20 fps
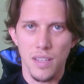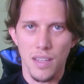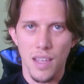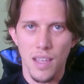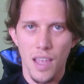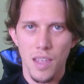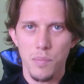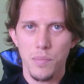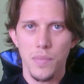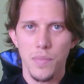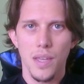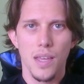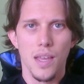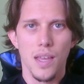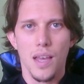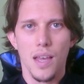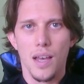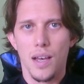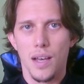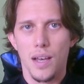in the game,
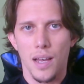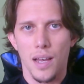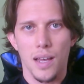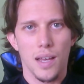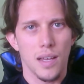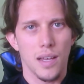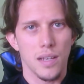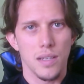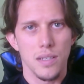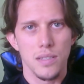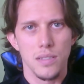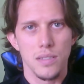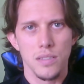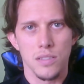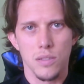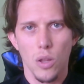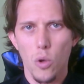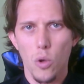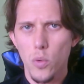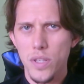
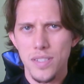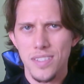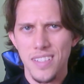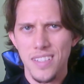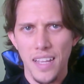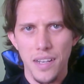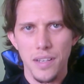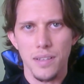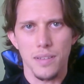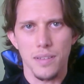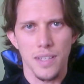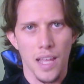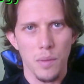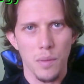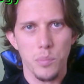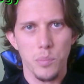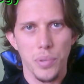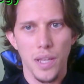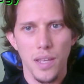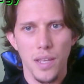slow and steady
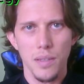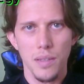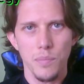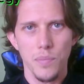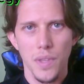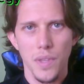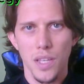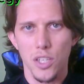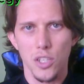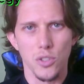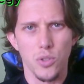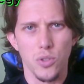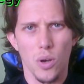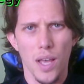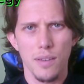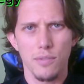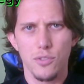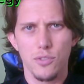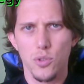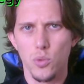gameplay. You
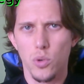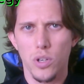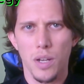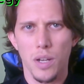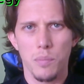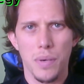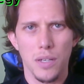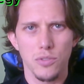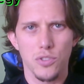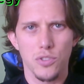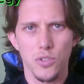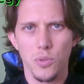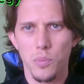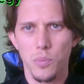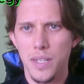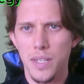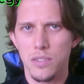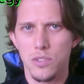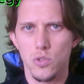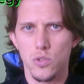don't have to worry about too
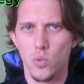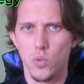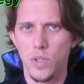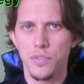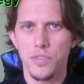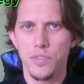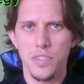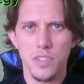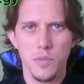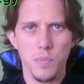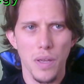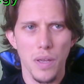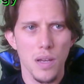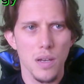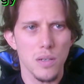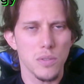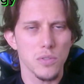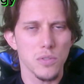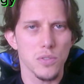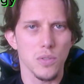many swift
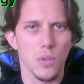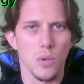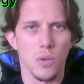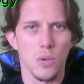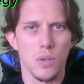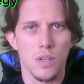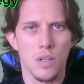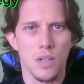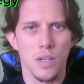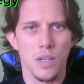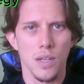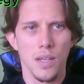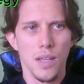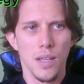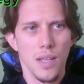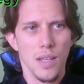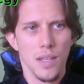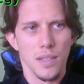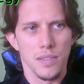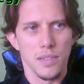spells or
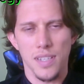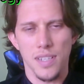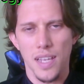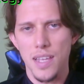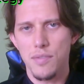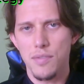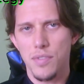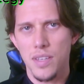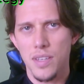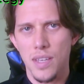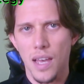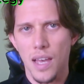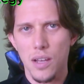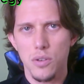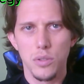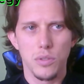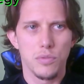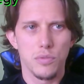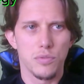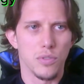saving
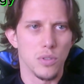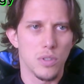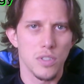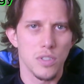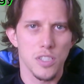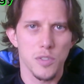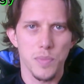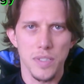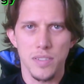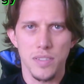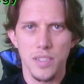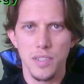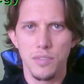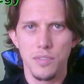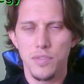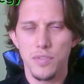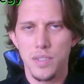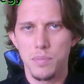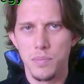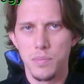echo for
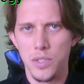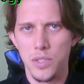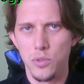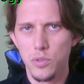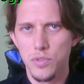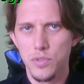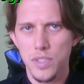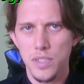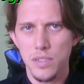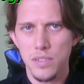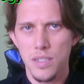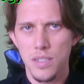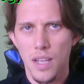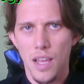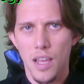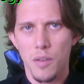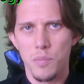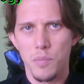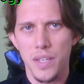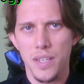specific
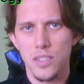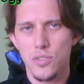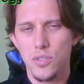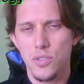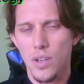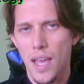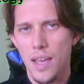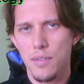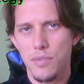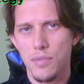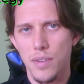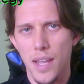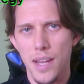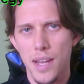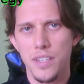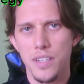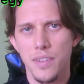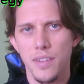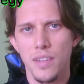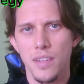maneuvers, because you have
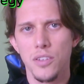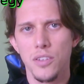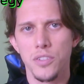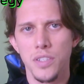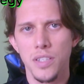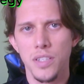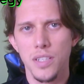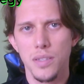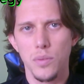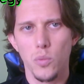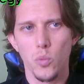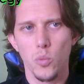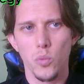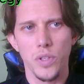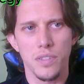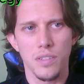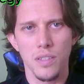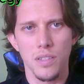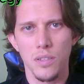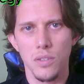everything you need
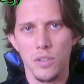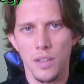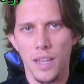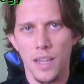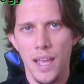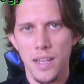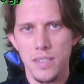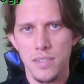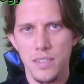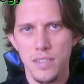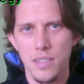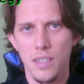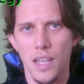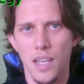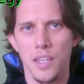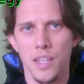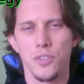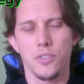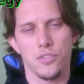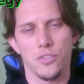within your legacy
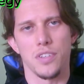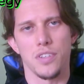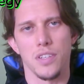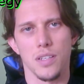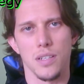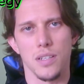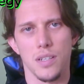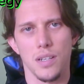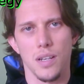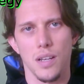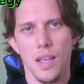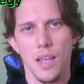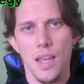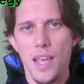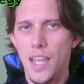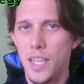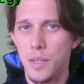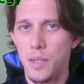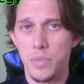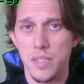and your seeker.
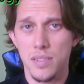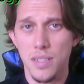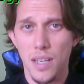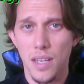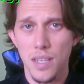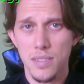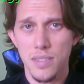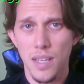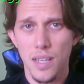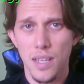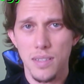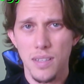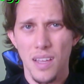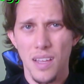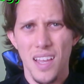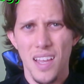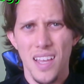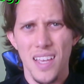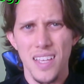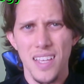And besides that,
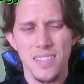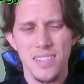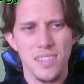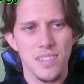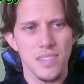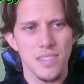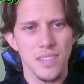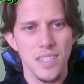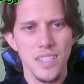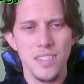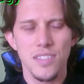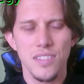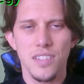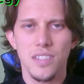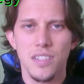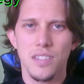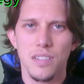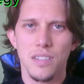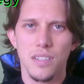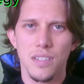it's
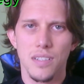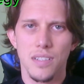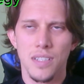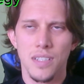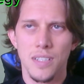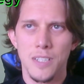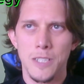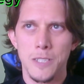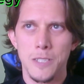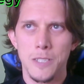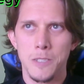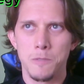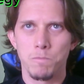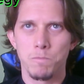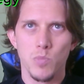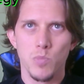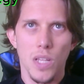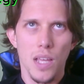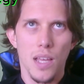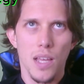easier.
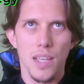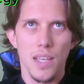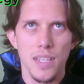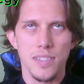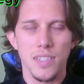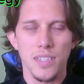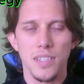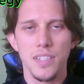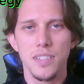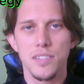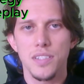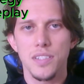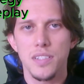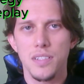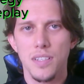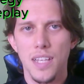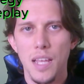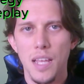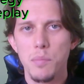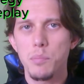It's a
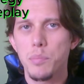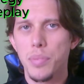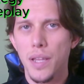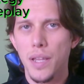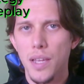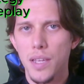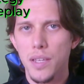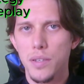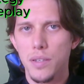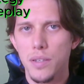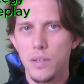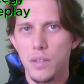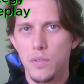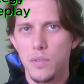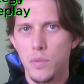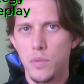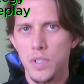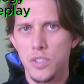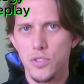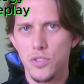easier gameplay
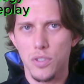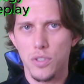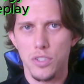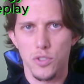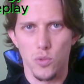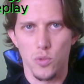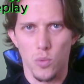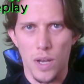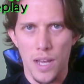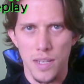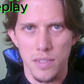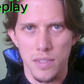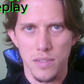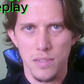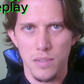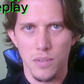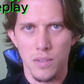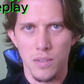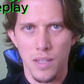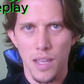
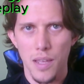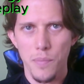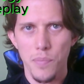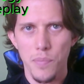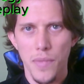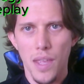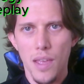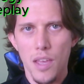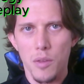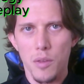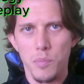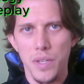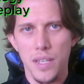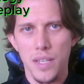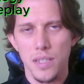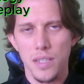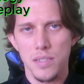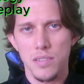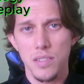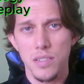resource-wise, okay?
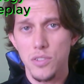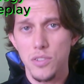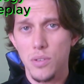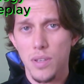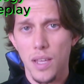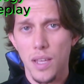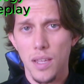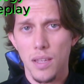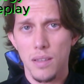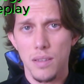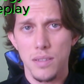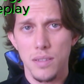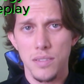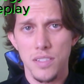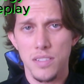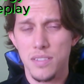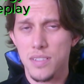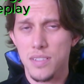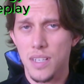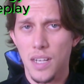Because since you can
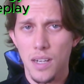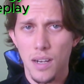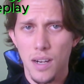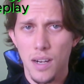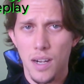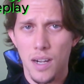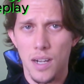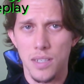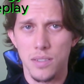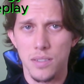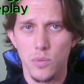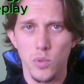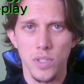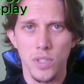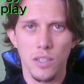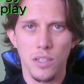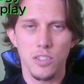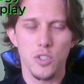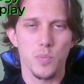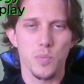discard a card
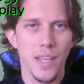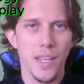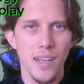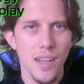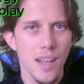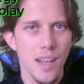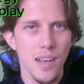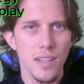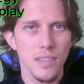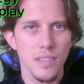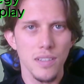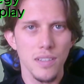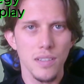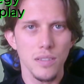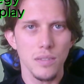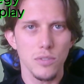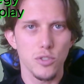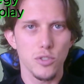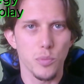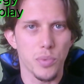without spending
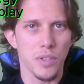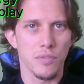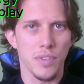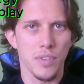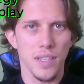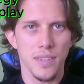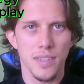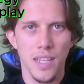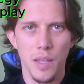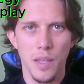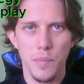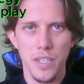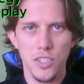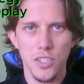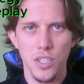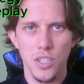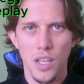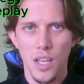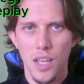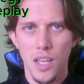anything to prevent
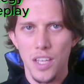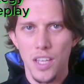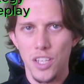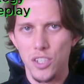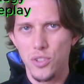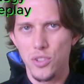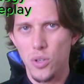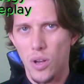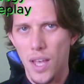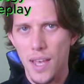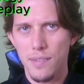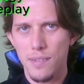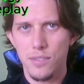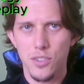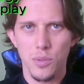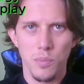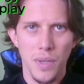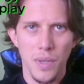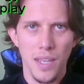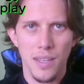damage, you don't have
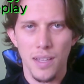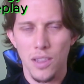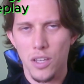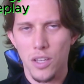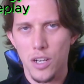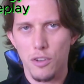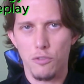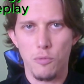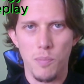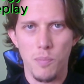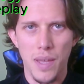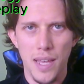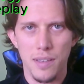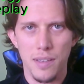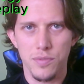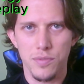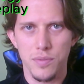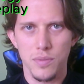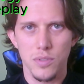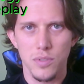to make a lot of
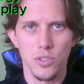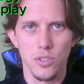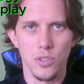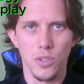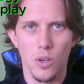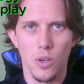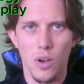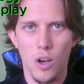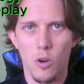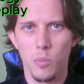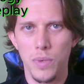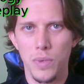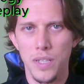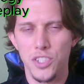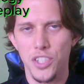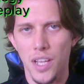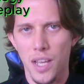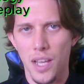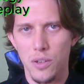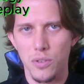math to know how
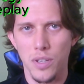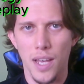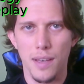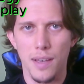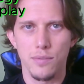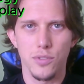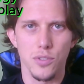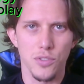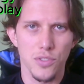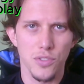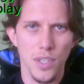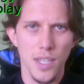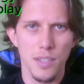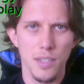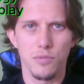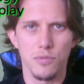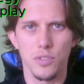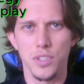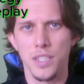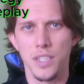much echo you have to
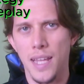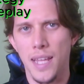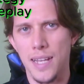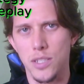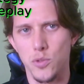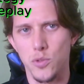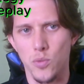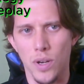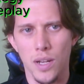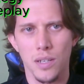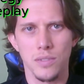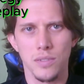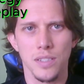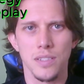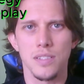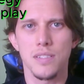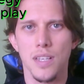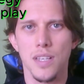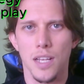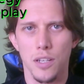save for the next round
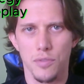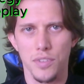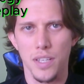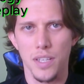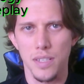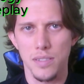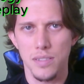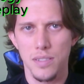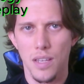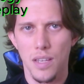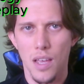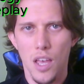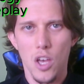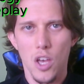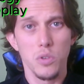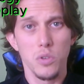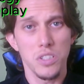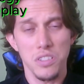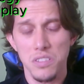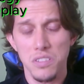and this kind of things,
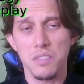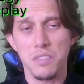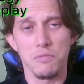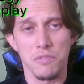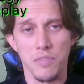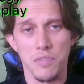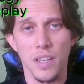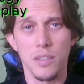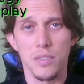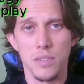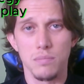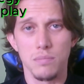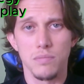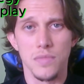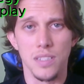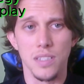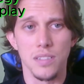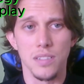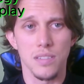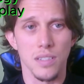which is a very
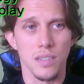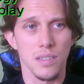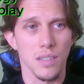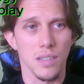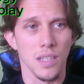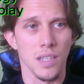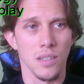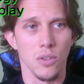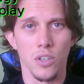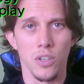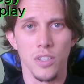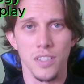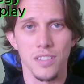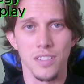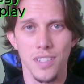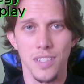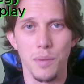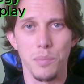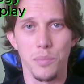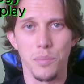decent and
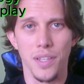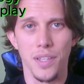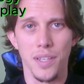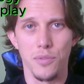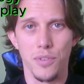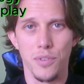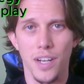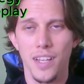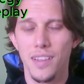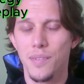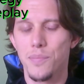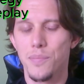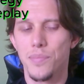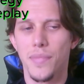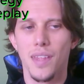honest gameplay, right?